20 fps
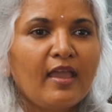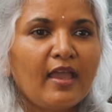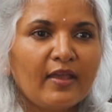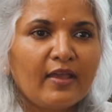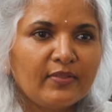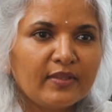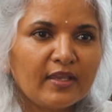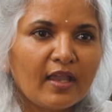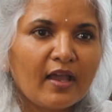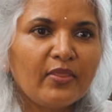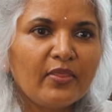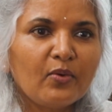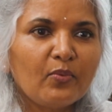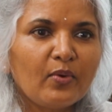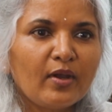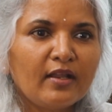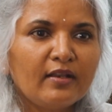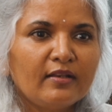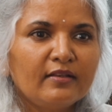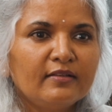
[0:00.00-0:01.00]
And the other
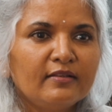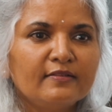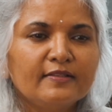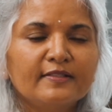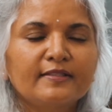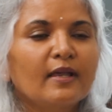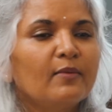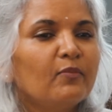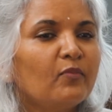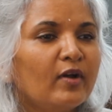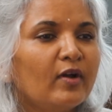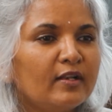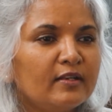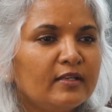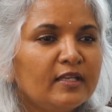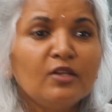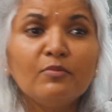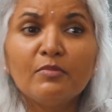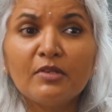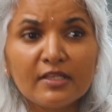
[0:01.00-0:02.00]
one, someone
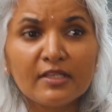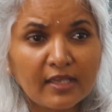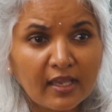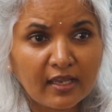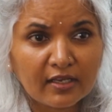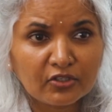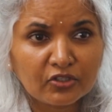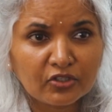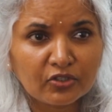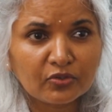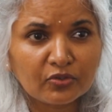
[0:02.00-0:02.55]
humiliate